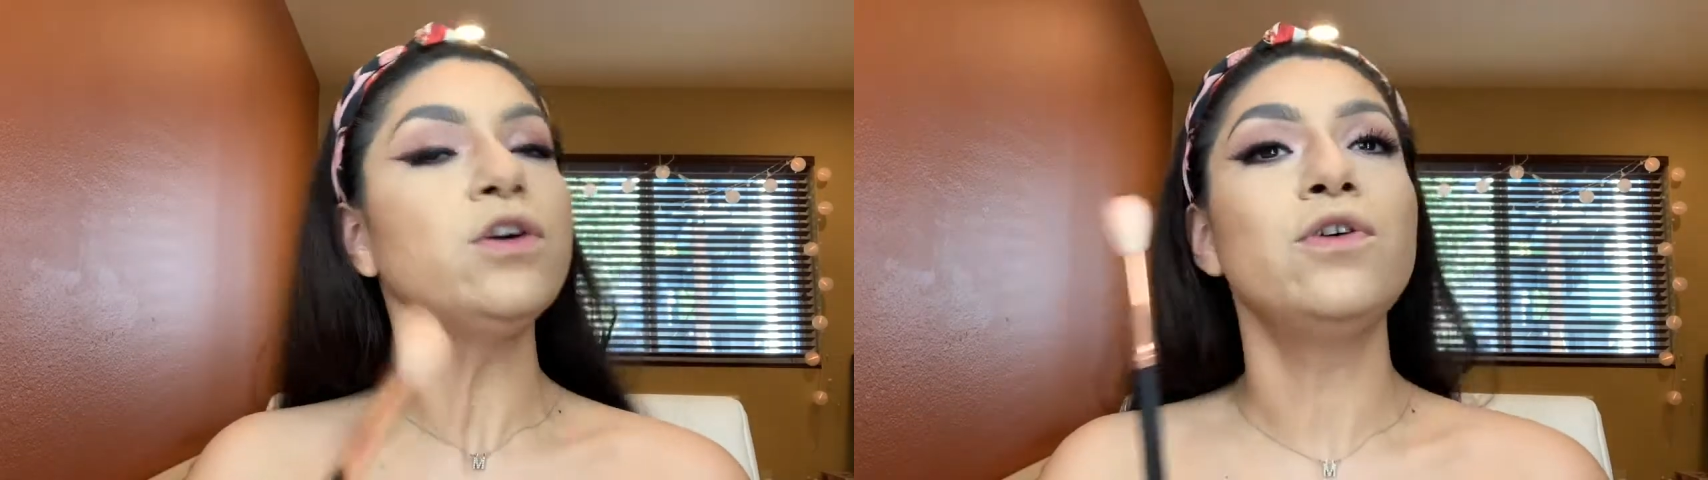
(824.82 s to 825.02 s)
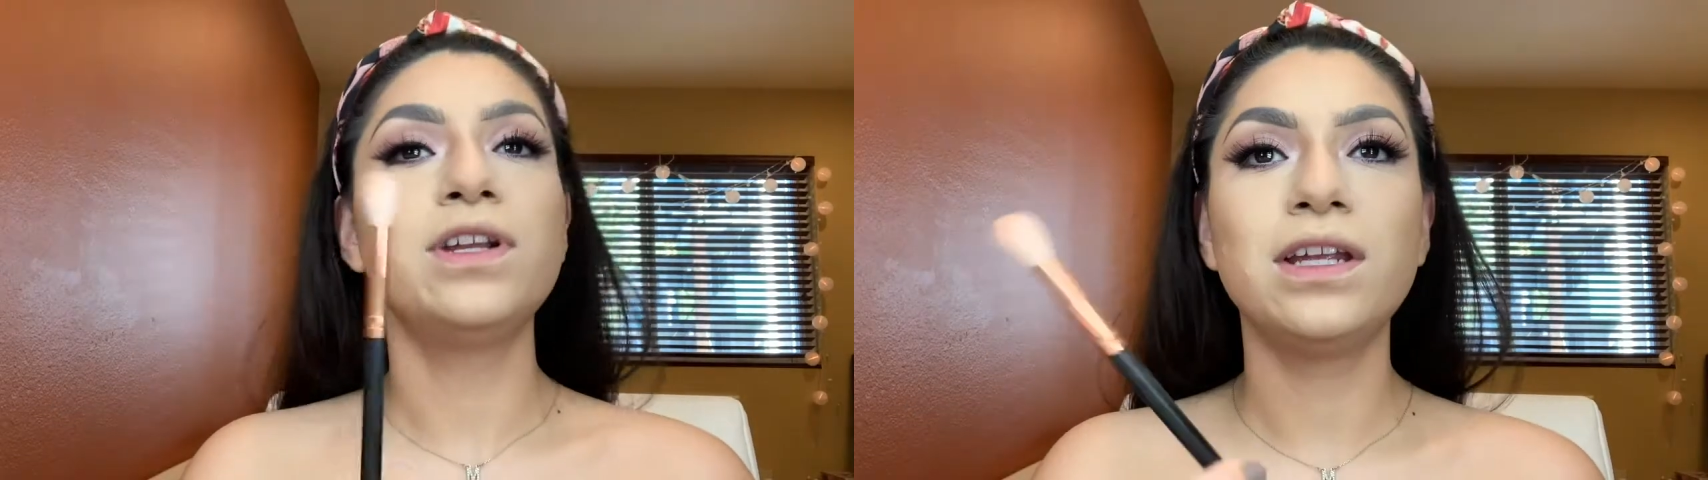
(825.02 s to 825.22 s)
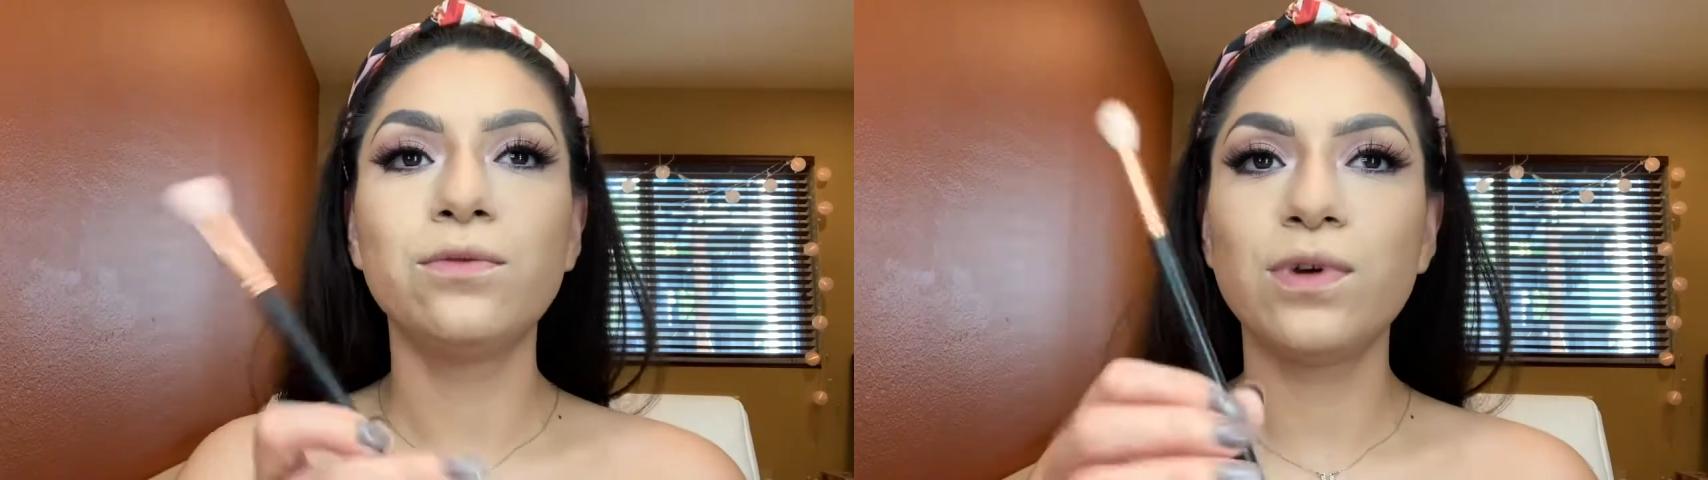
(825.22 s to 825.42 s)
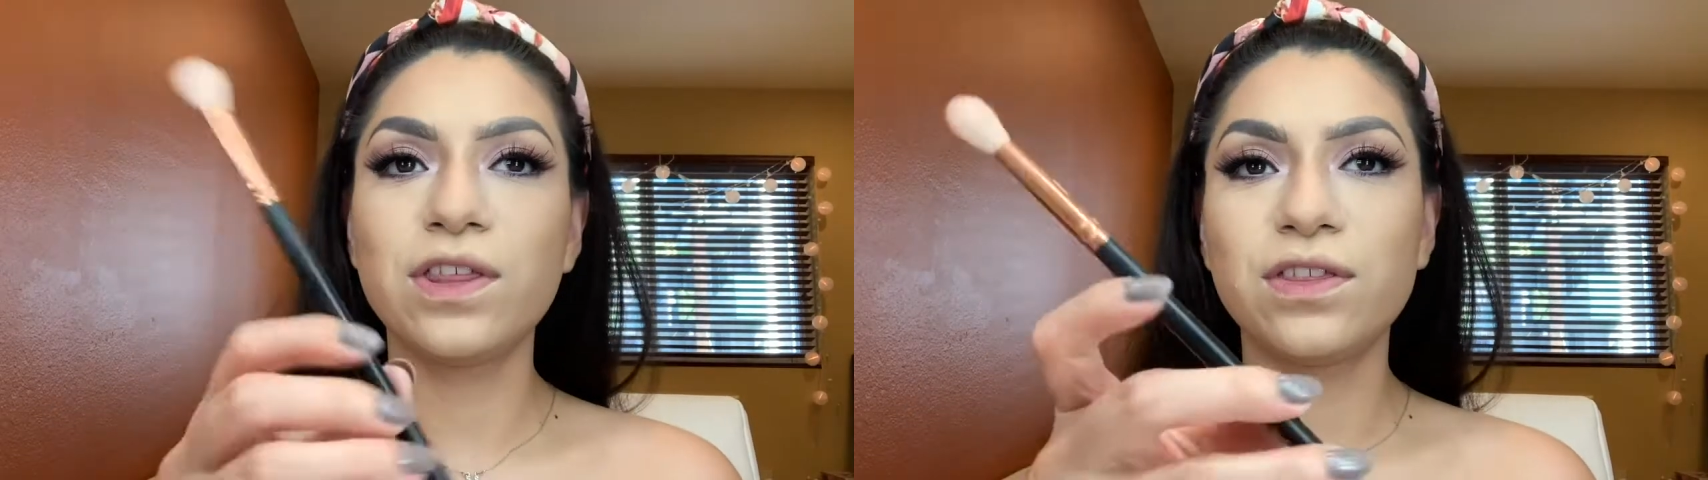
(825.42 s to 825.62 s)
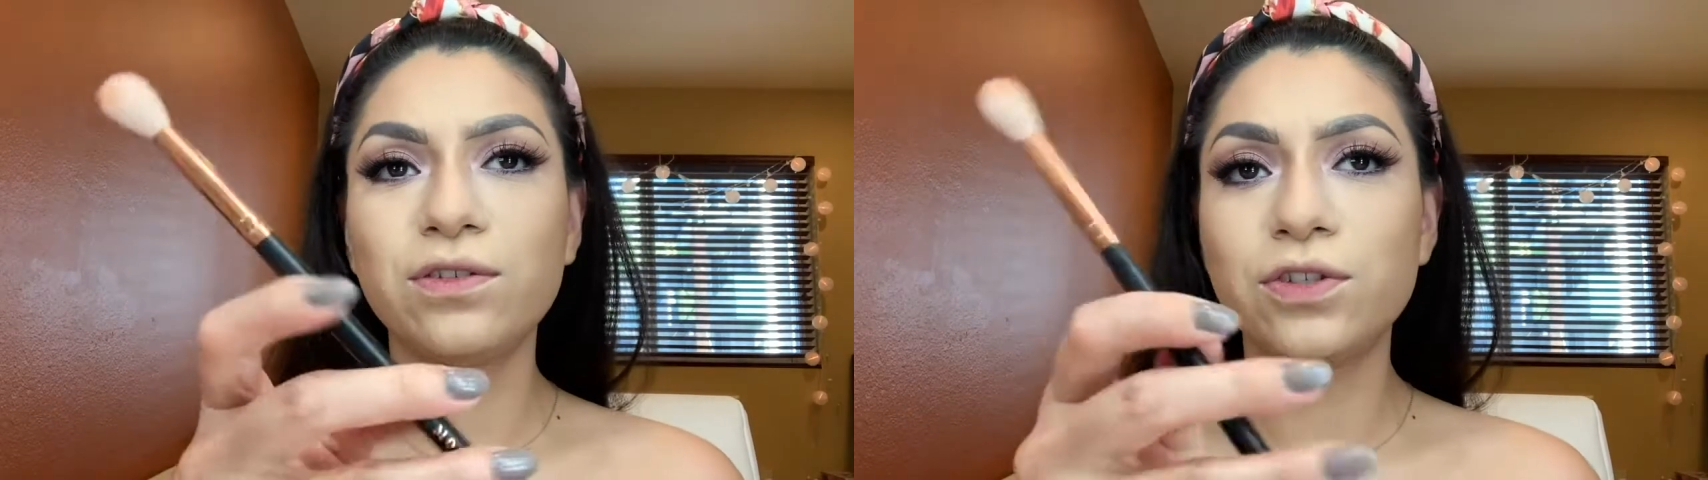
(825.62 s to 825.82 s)
going in with
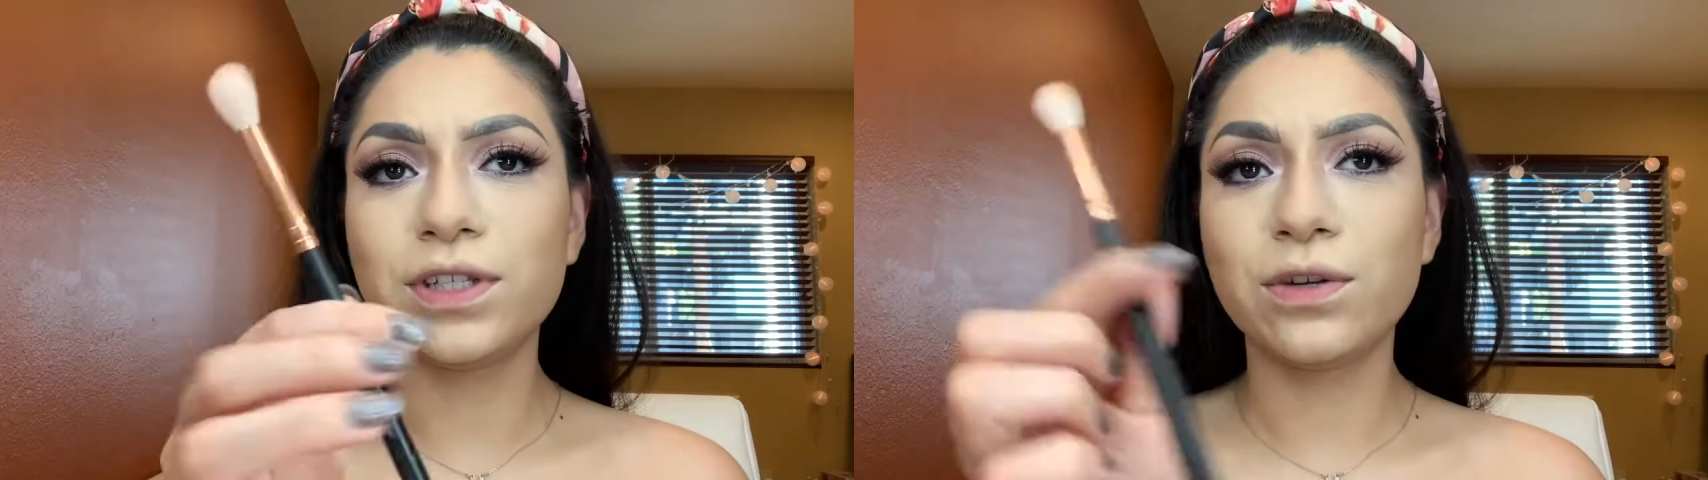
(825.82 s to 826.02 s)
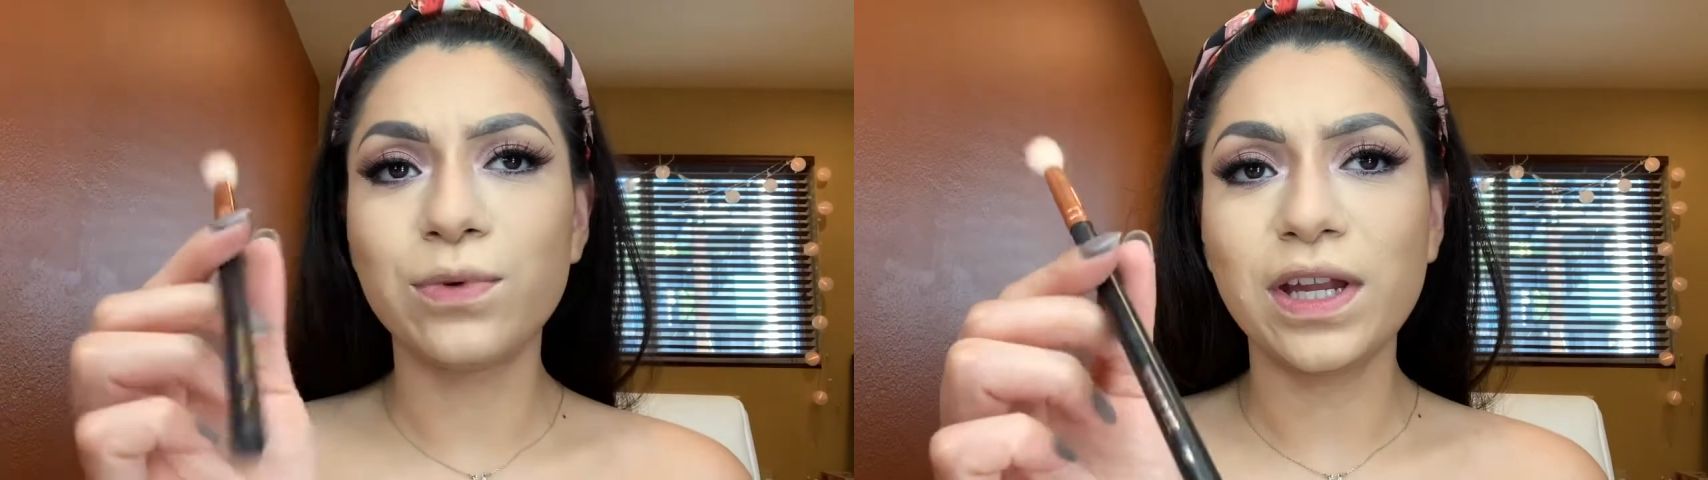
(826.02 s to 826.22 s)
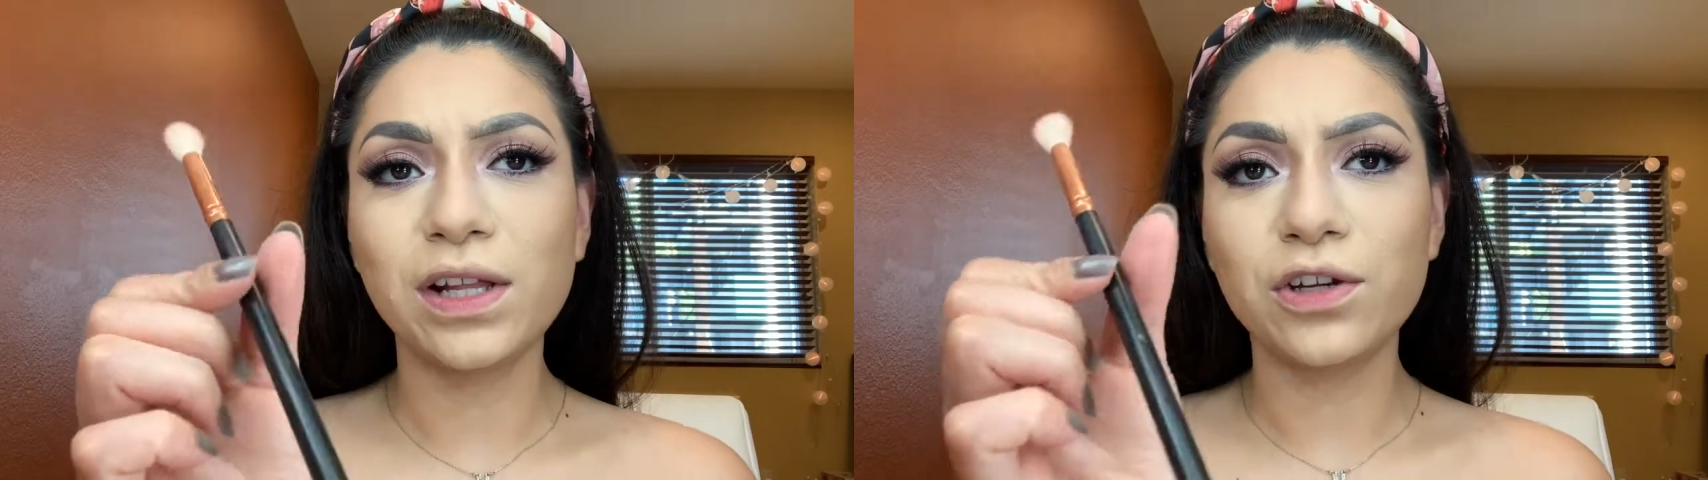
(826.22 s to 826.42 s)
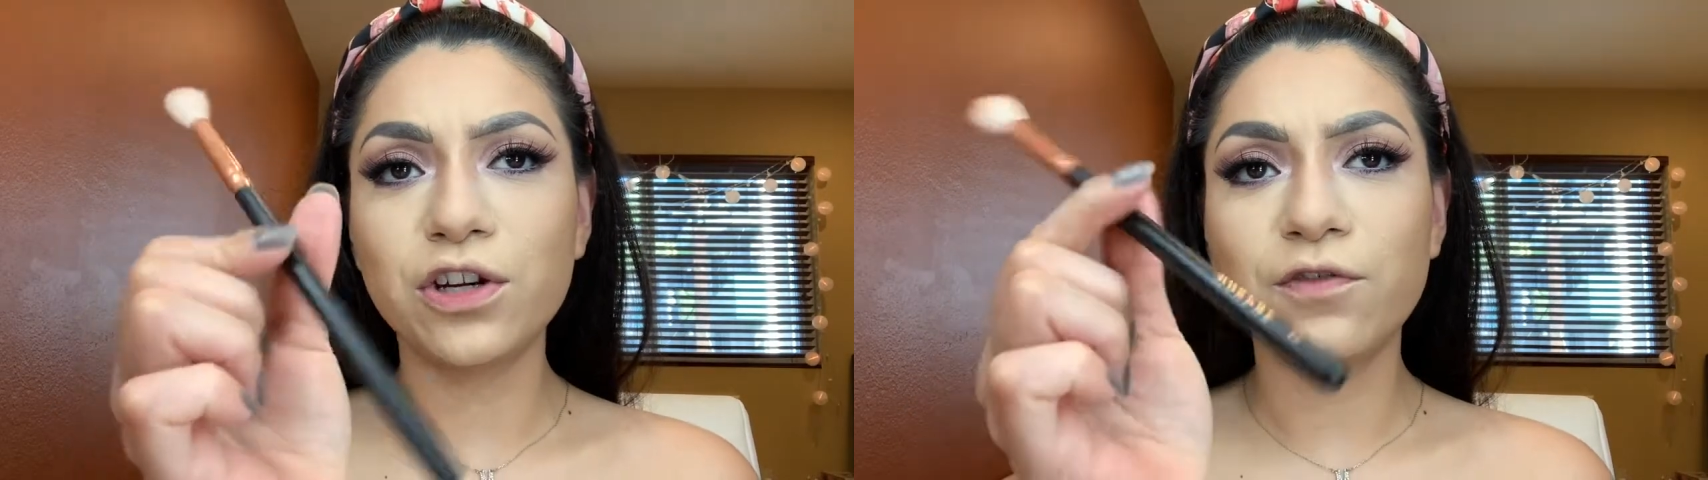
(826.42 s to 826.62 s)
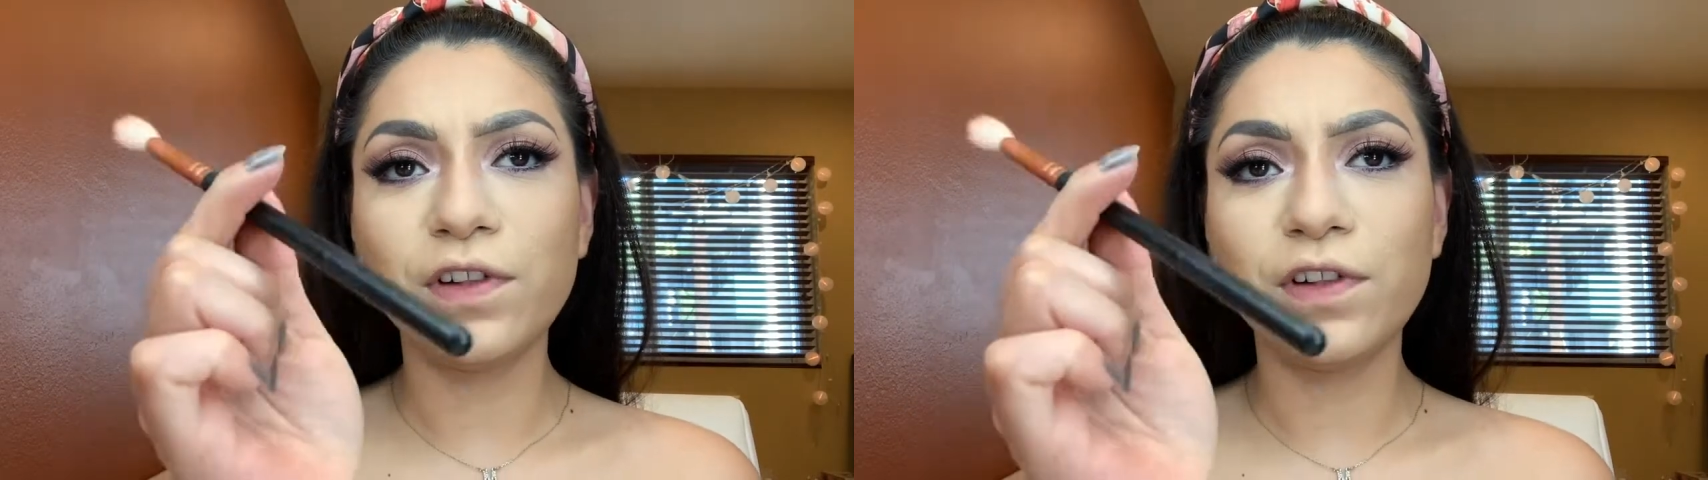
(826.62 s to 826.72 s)
just a regular